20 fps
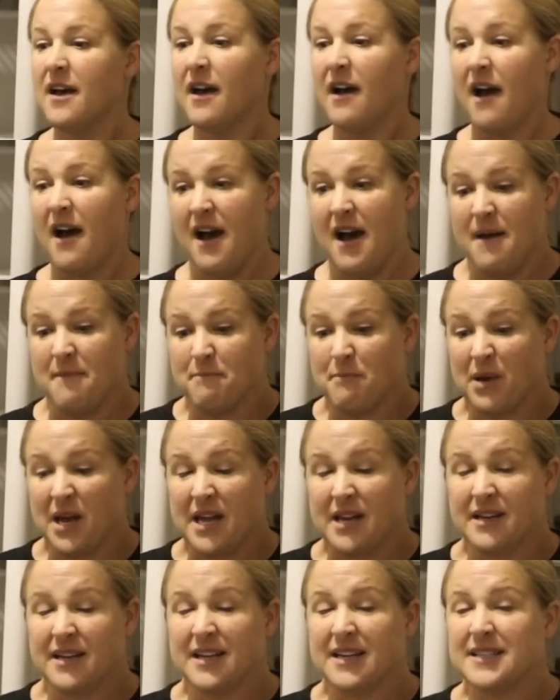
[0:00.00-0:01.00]

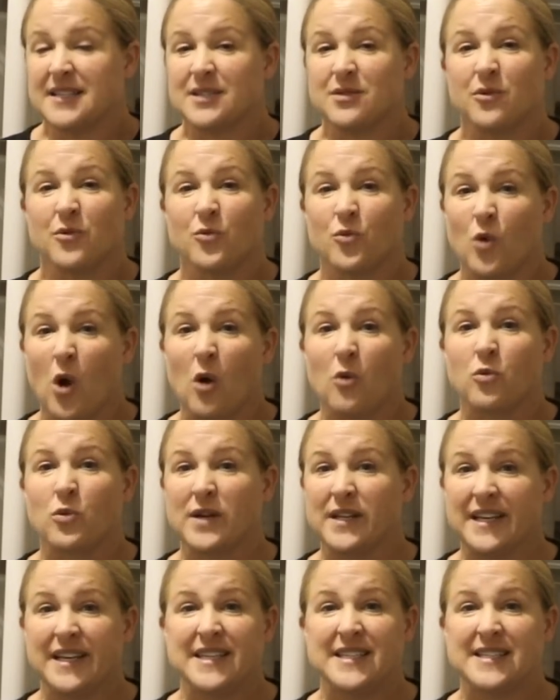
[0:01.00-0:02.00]
But it's a
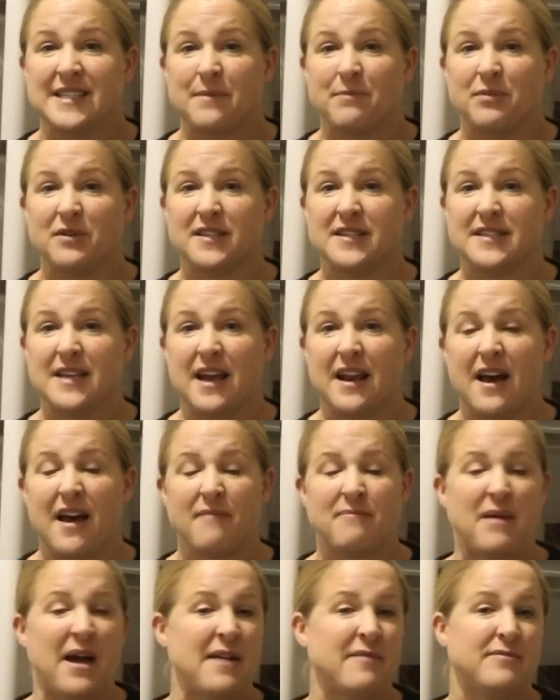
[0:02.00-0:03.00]
really simple
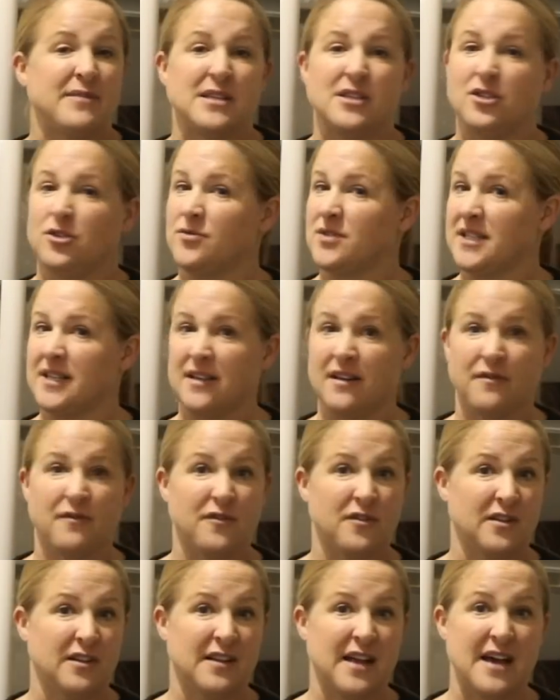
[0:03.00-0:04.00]
setup. I've been using it
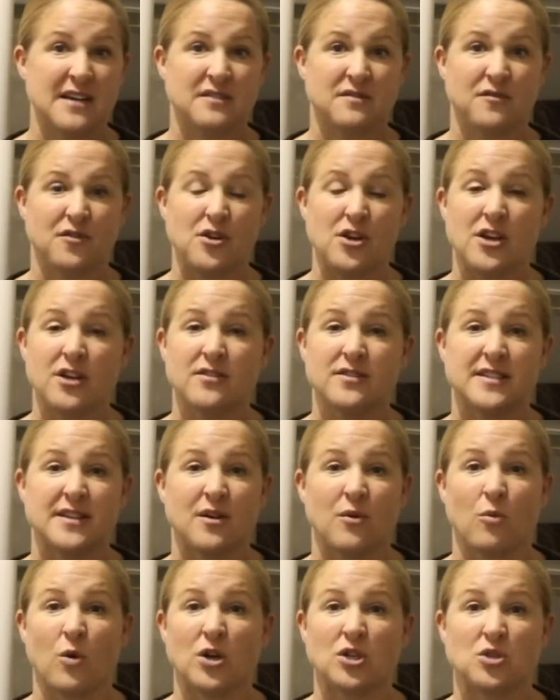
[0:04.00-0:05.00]
for the last few years, and
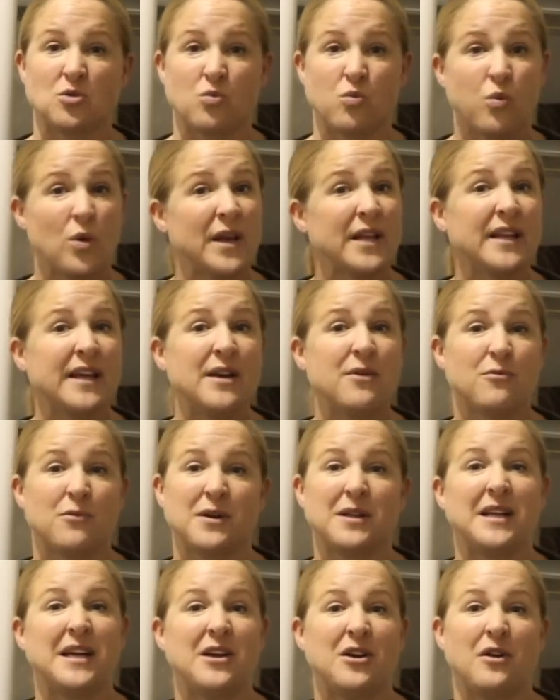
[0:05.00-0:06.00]
it works really,
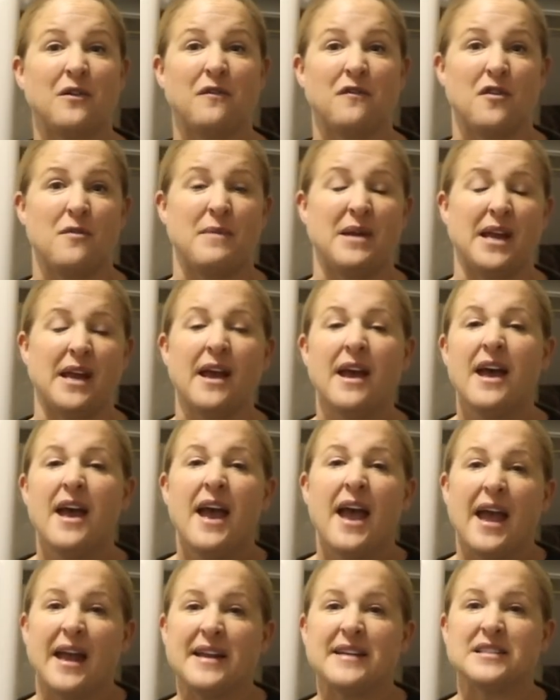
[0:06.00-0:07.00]
really good for me.
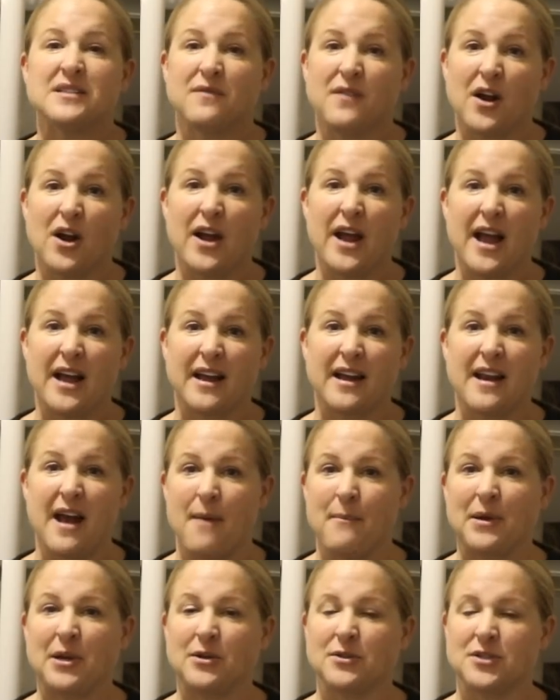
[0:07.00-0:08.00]
And it's very
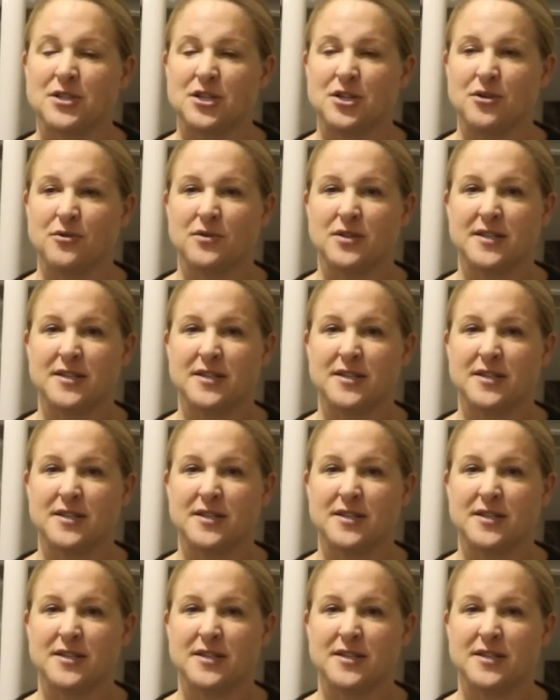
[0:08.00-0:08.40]
economical too.